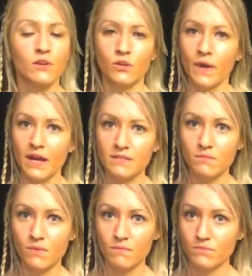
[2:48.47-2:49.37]
Who has
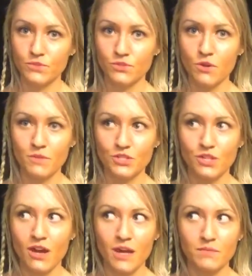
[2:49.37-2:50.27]
so much
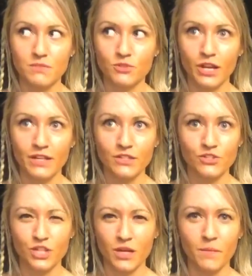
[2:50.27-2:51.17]
time to train at the
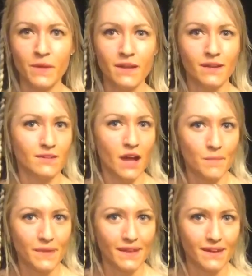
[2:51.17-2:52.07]
gym?
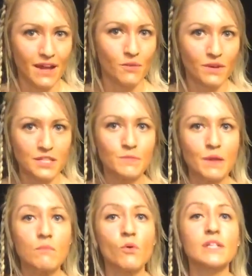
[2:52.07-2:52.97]
Not me. I don't want to
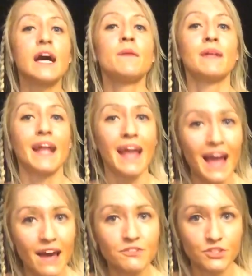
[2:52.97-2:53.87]
spend more time than I
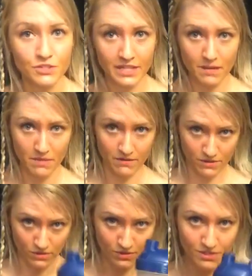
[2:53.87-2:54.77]
have to get my
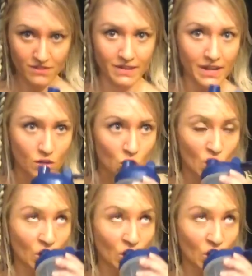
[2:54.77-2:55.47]
results, right?